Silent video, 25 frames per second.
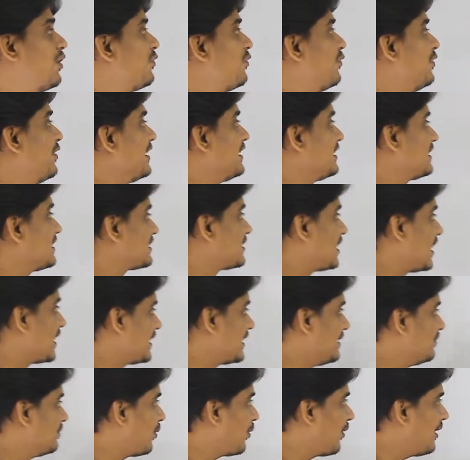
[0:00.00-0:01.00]
where is the
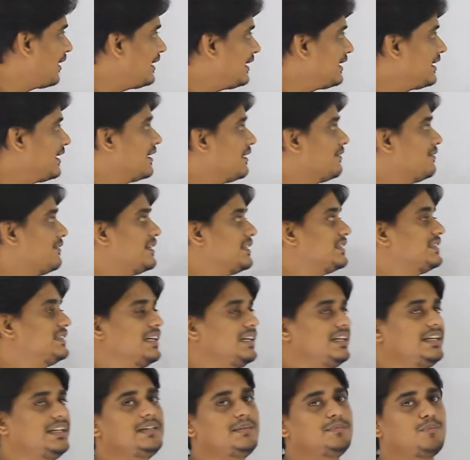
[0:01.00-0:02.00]
starting point, where is the
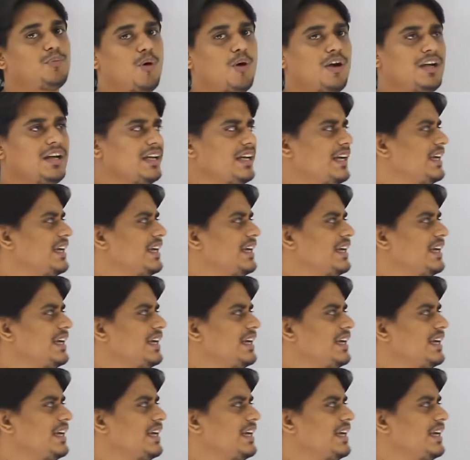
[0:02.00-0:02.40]
ending point.